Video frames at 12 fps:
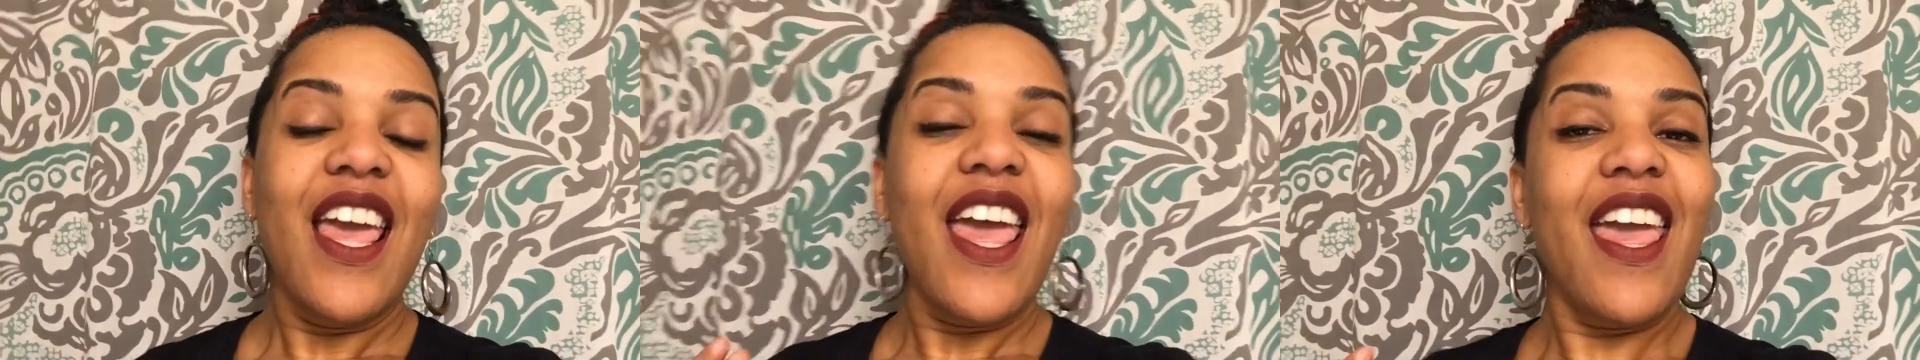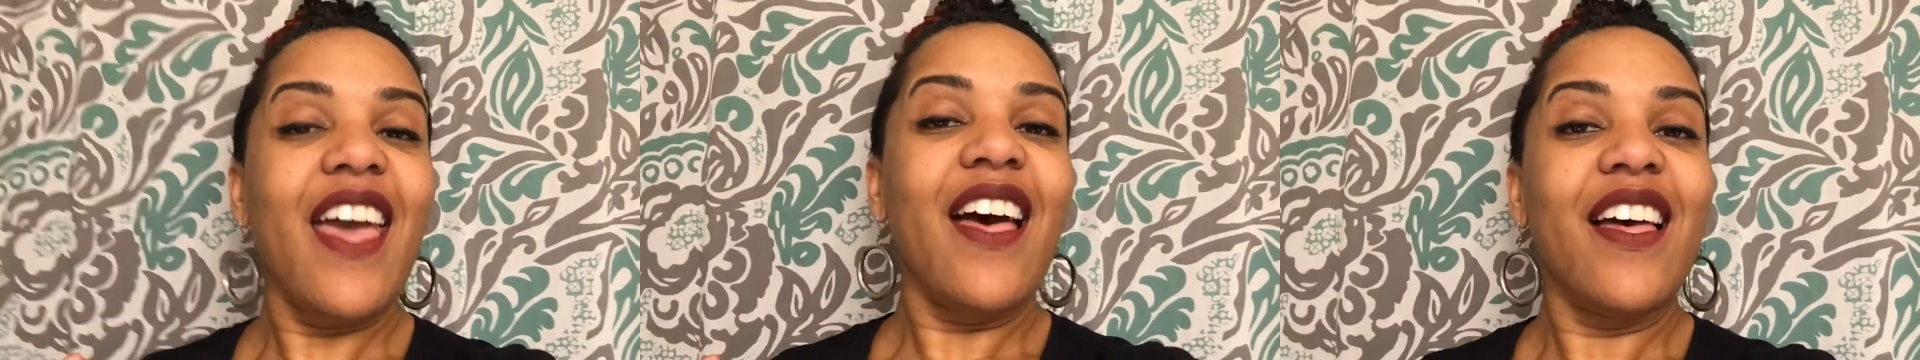
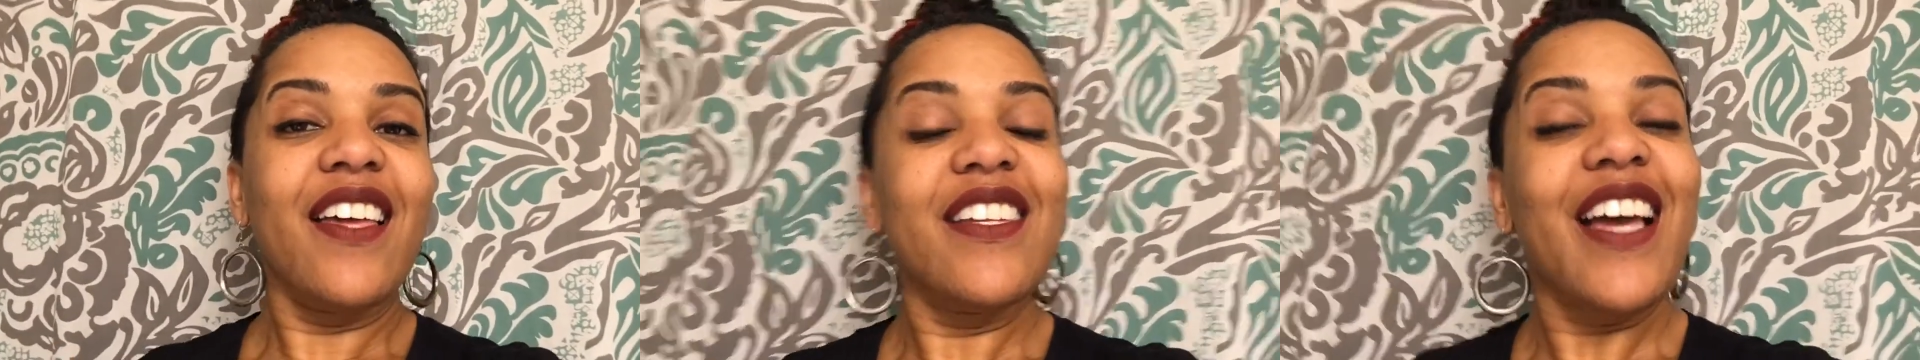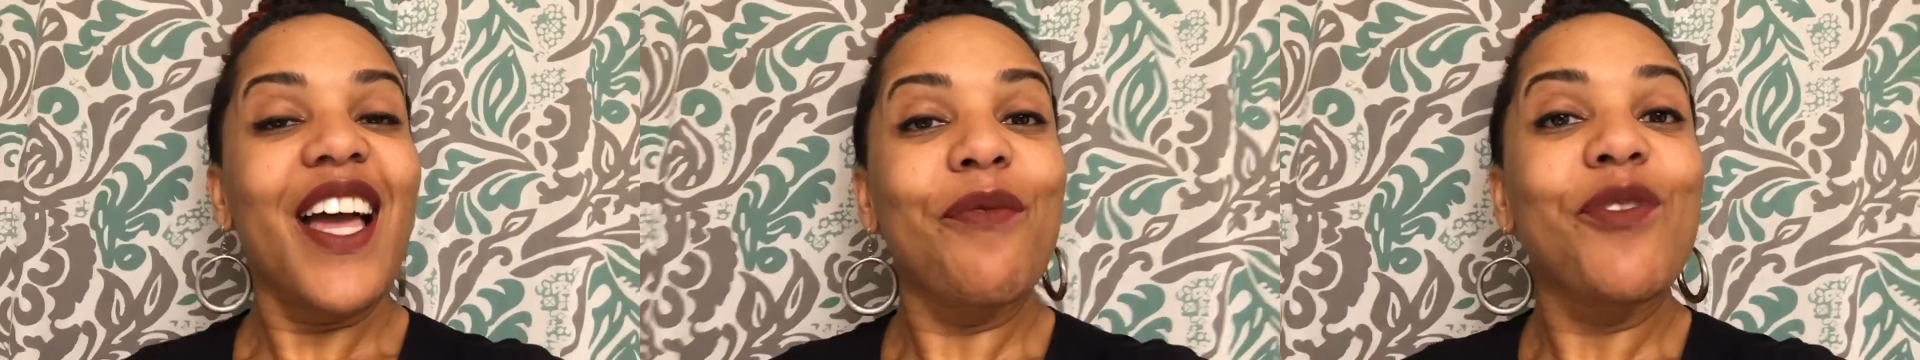And
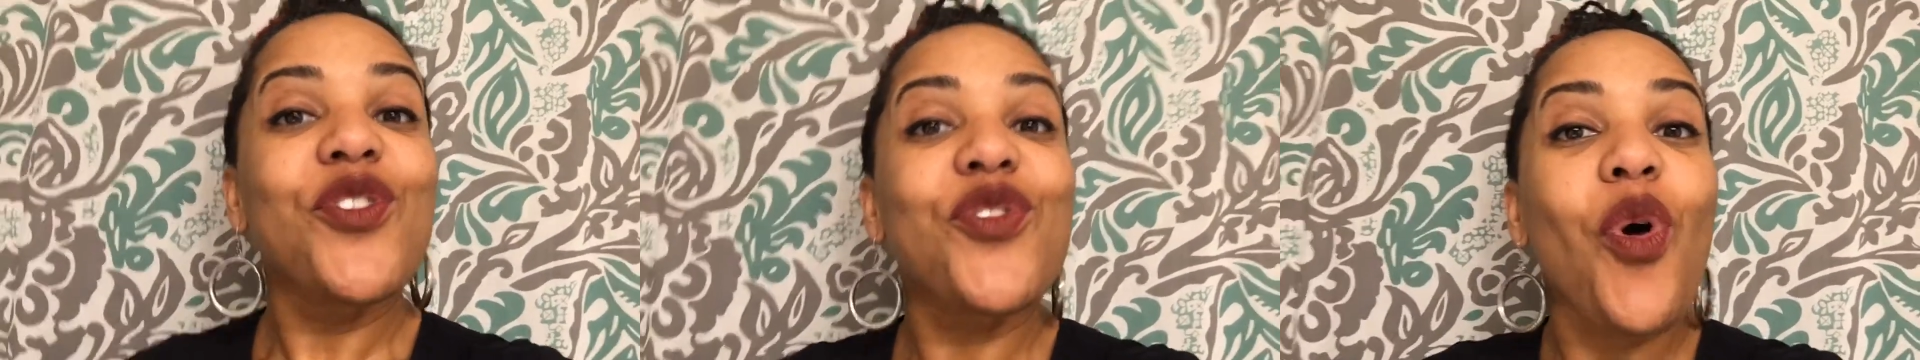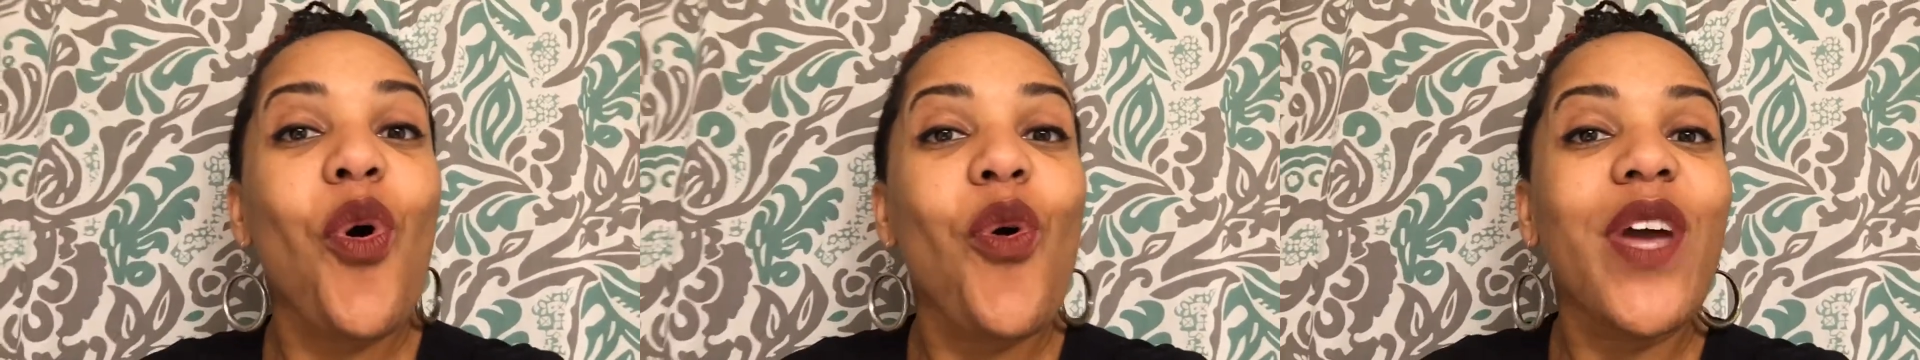I'm
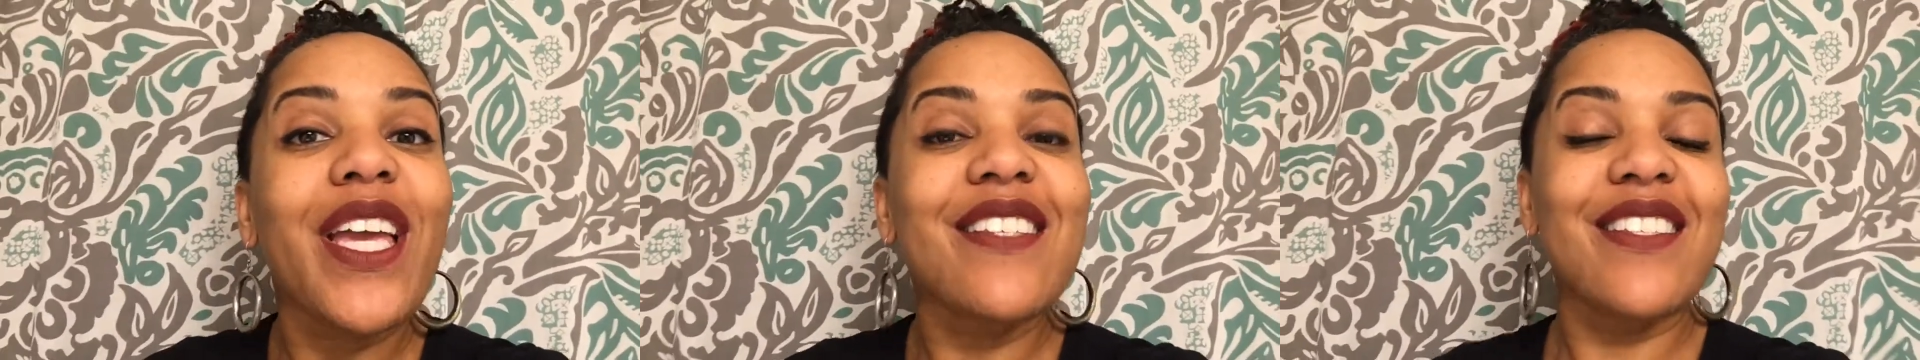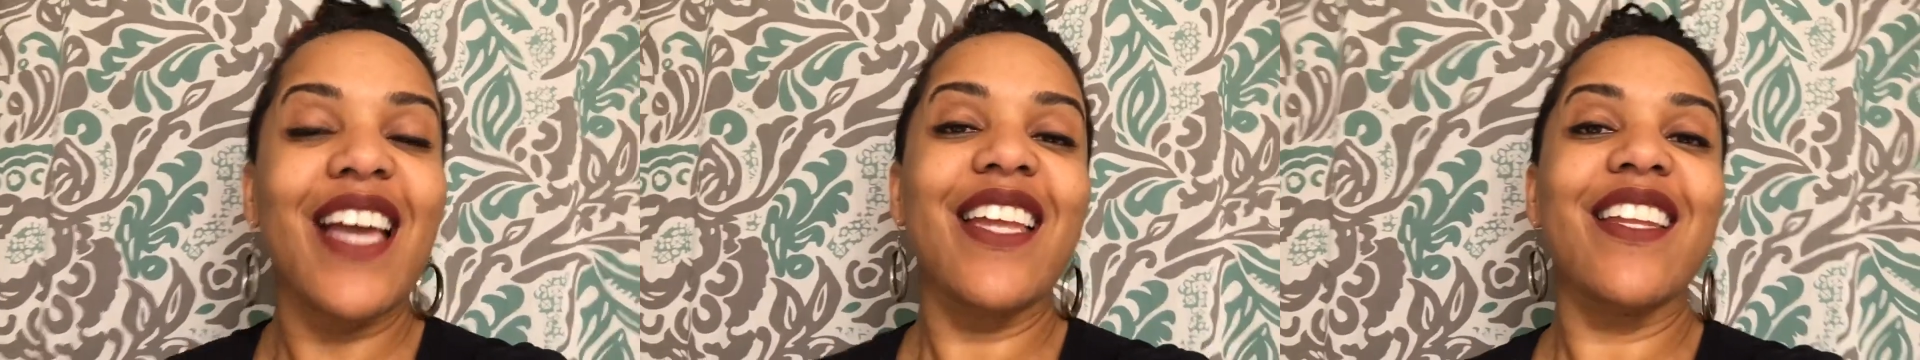so
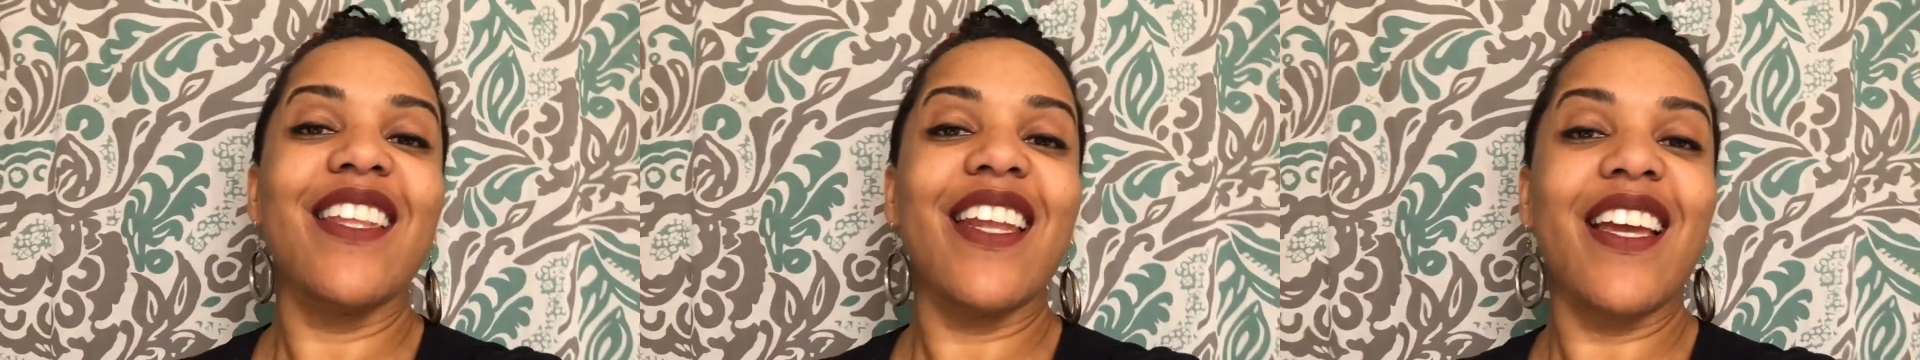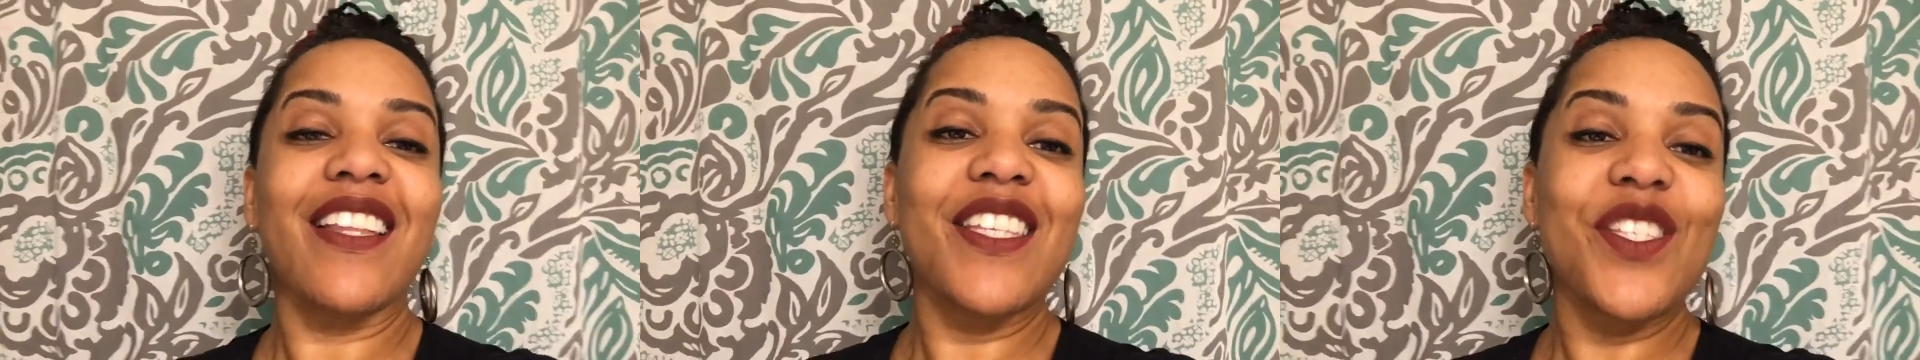excited that I
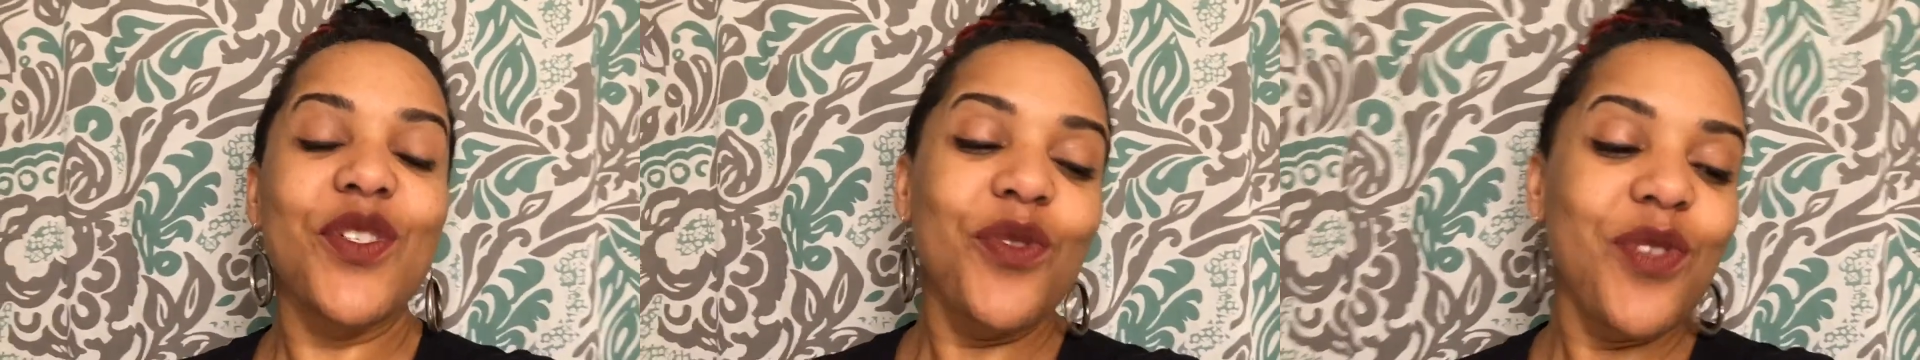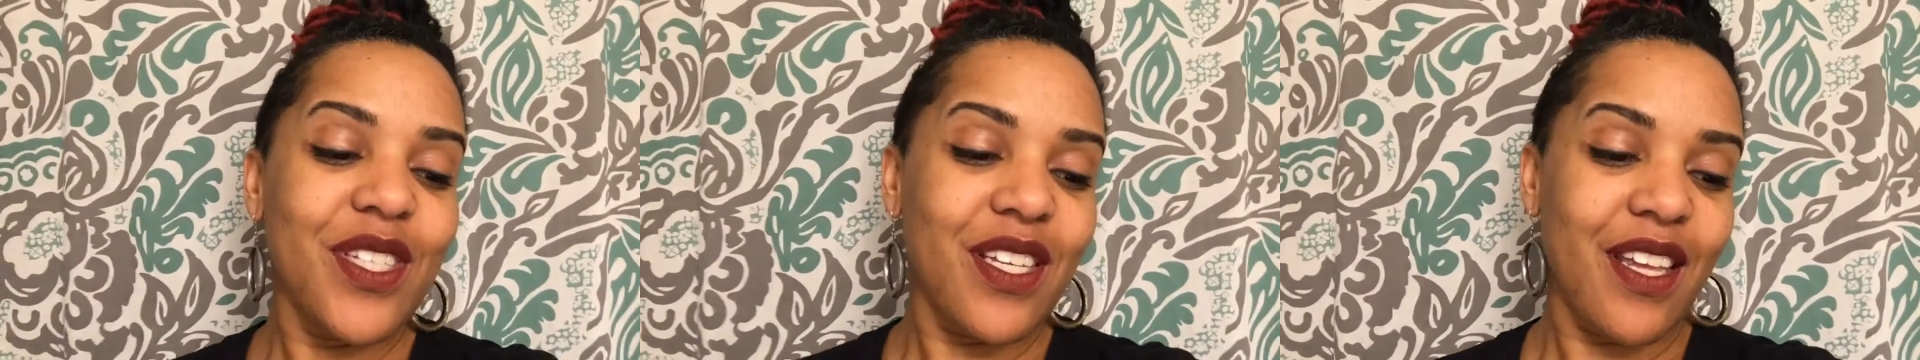got this
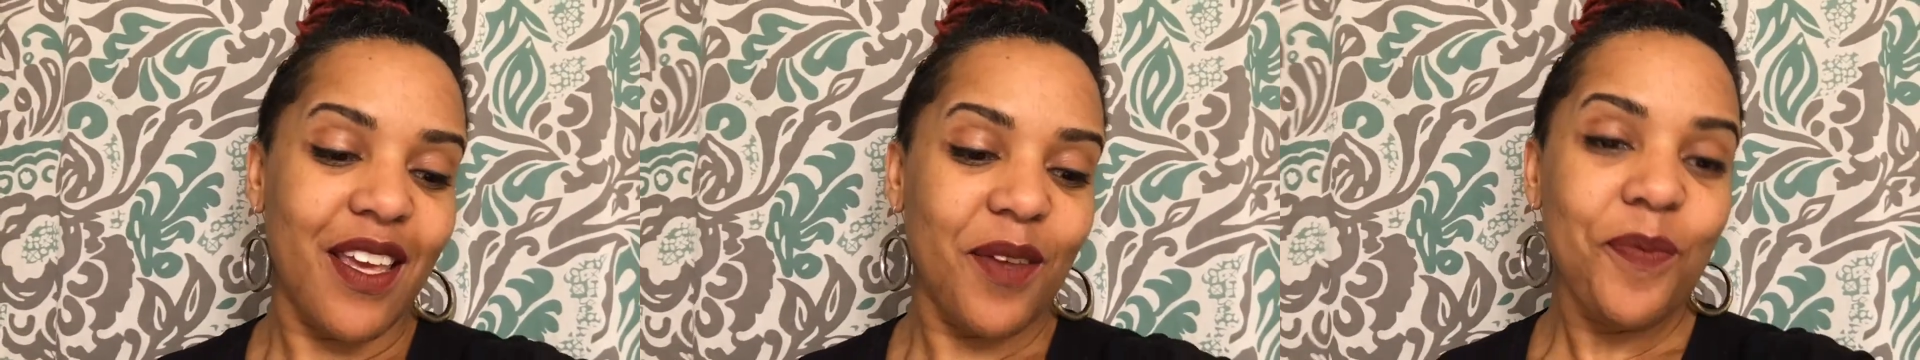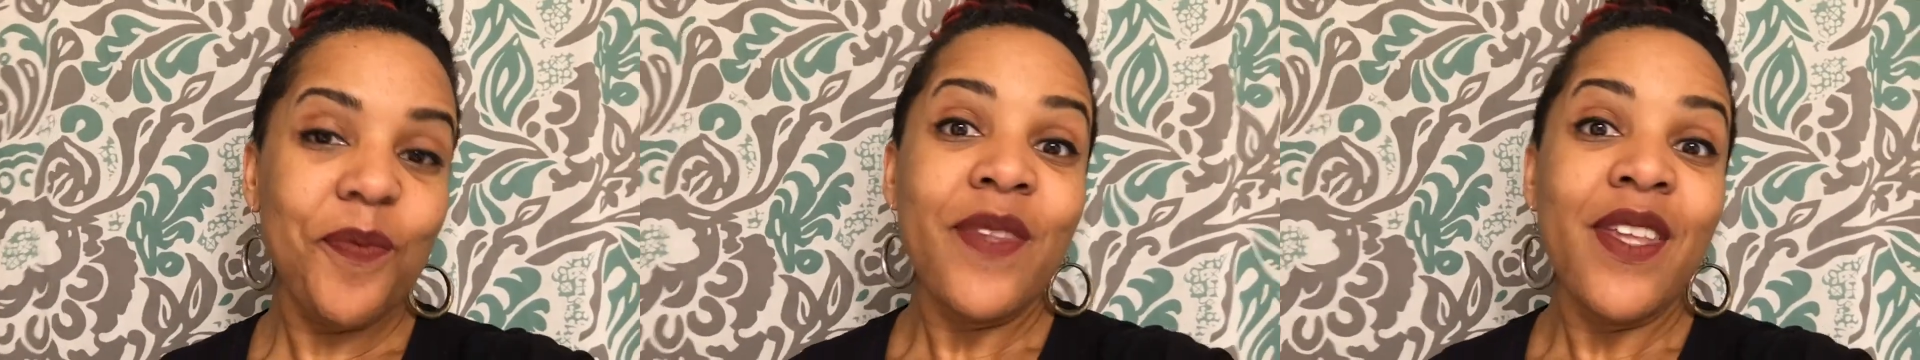news today